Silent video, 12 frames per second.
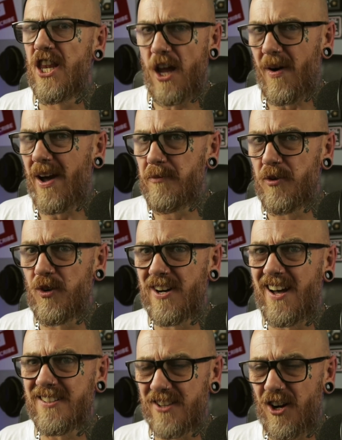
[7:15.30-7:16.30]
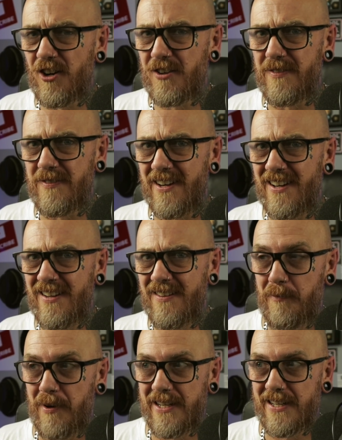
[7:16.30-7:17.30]
Now, I'm no cartographer,
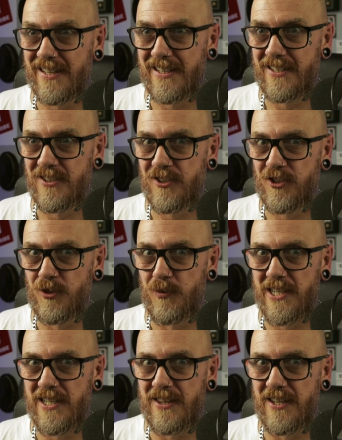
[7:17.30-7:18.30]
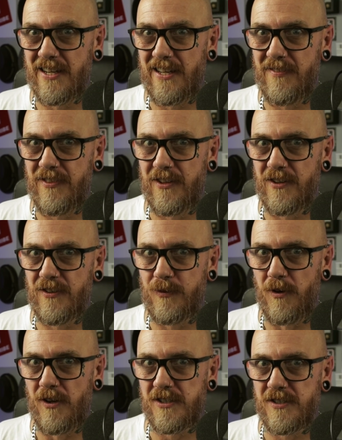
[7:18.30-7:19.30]
but surely that if the Earth
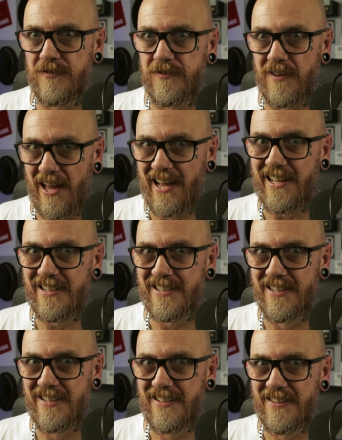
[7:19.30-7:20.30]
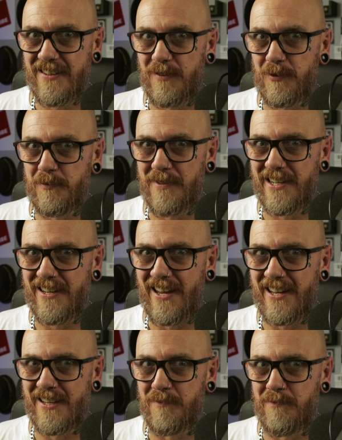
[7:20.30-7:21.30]
was flat, that would make
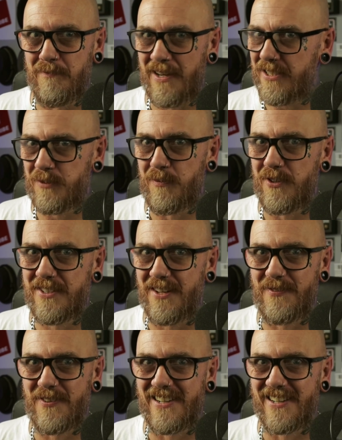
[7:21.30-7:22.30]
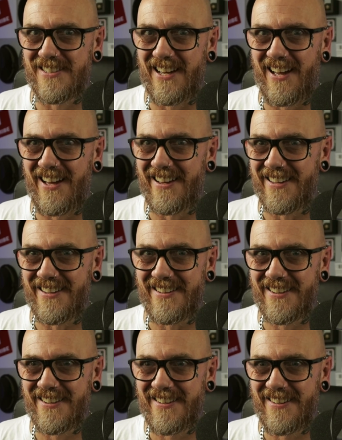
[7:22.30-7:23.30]
land much more difficult to hide.
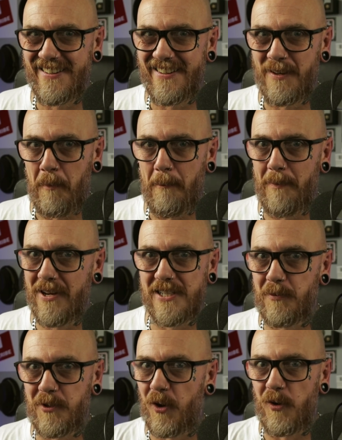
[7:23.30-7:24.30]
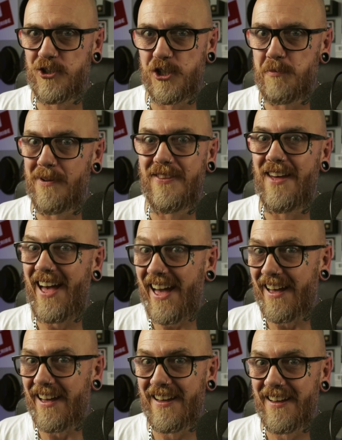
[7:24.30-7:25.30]
Because it would all just be
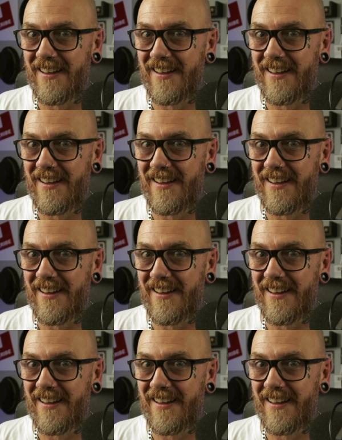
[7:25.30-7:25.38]
there.